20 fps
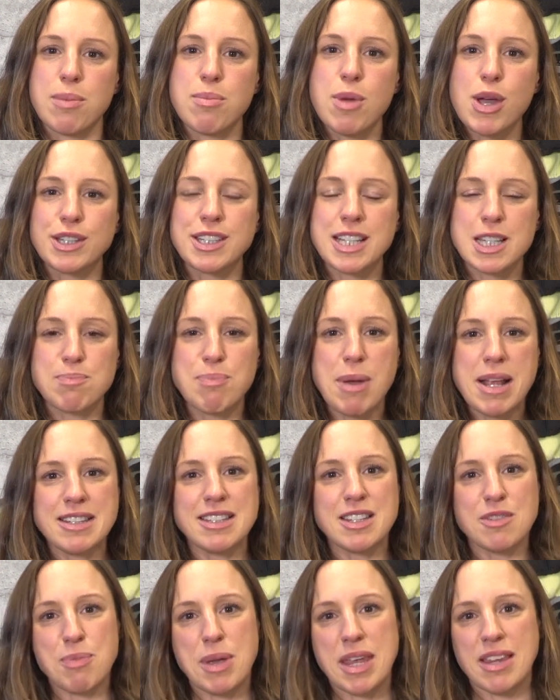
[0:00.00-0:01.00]
the most
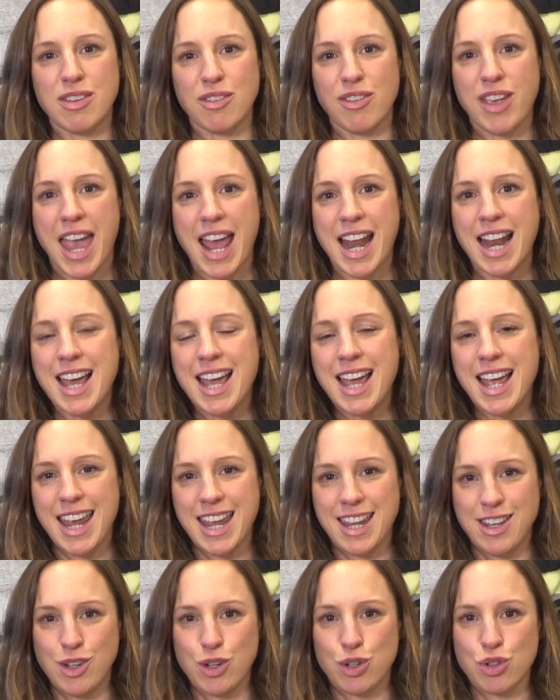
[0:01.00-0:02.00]
expensive piece of kit
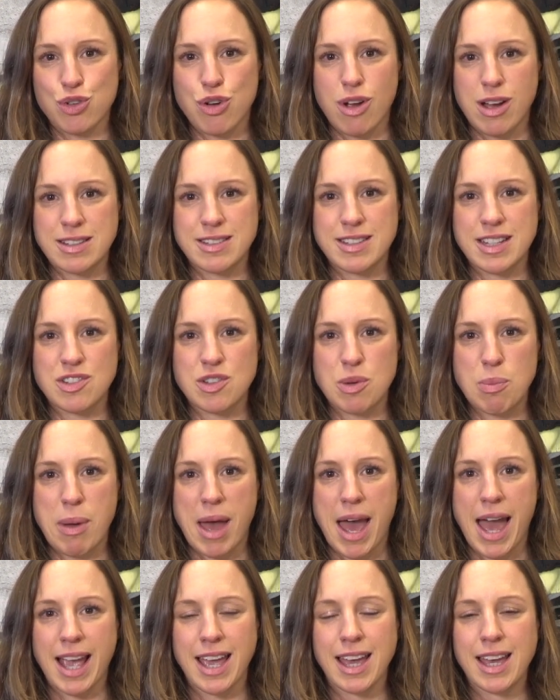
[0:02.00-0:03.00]
in your transition
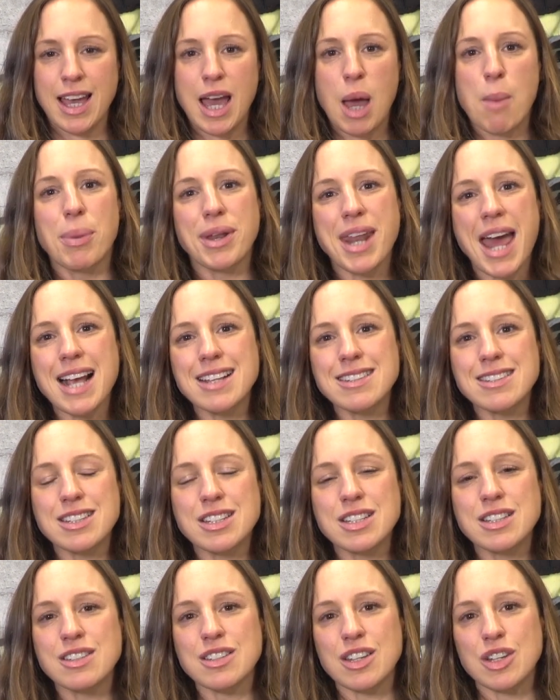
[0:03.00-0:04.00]
bag, but
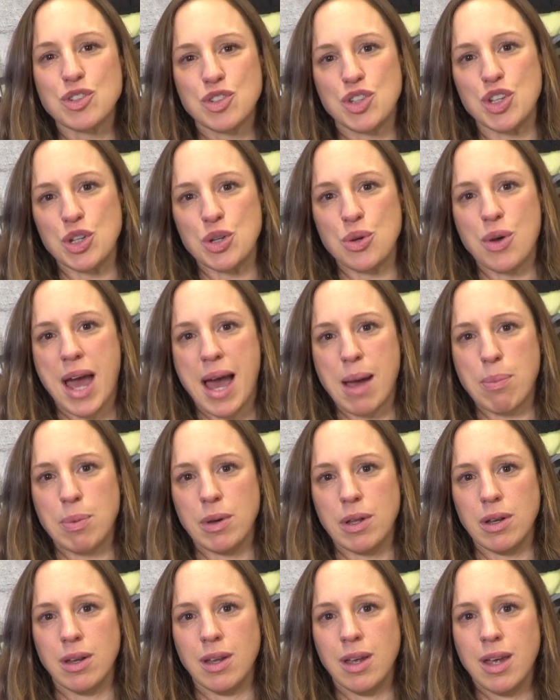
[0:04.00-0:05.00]
accidents do
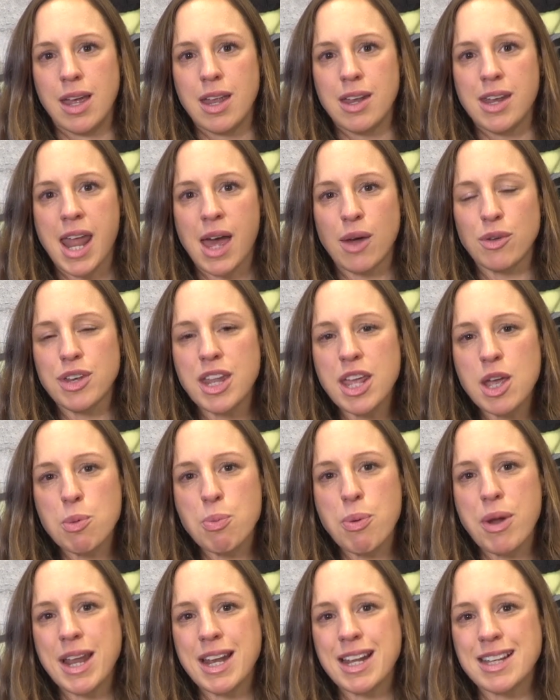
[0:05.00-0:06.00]
happen. Now,
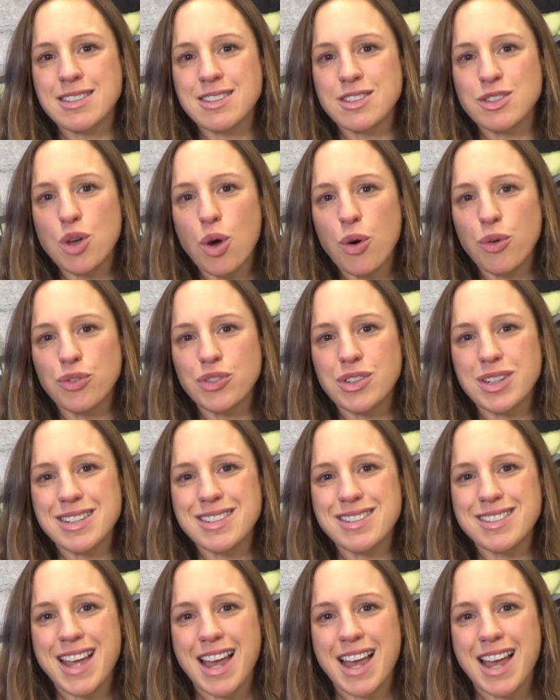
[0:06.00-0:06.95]
neoprene is soft and